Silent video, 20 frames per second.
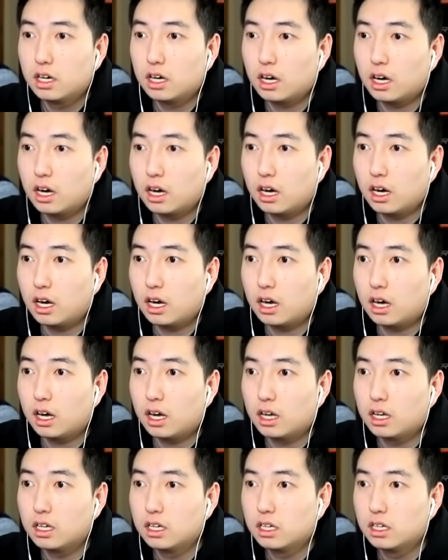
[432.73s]

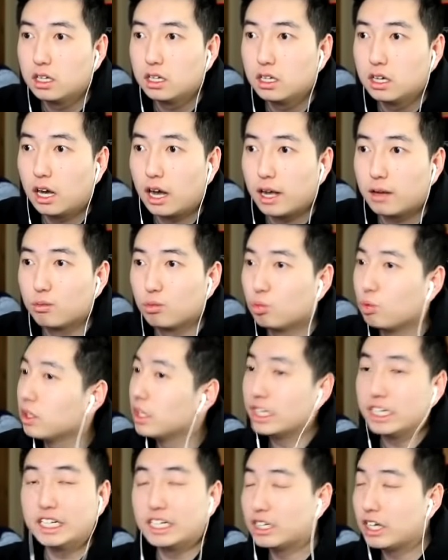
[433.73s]
Uh, I
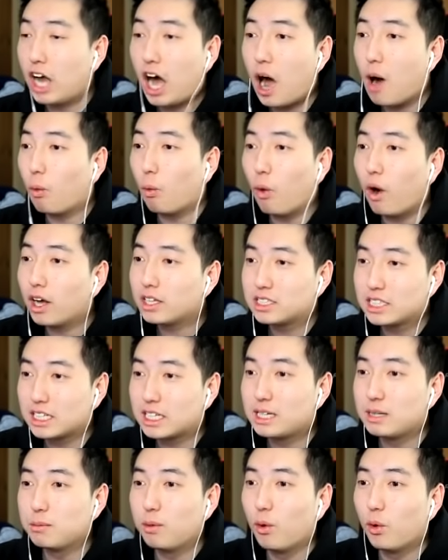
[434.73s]
really did not want to
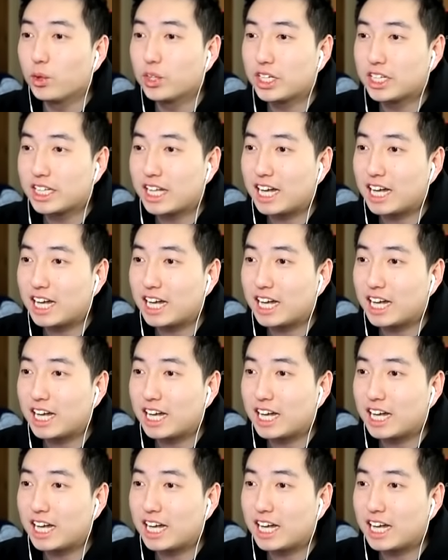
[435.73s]
keep holding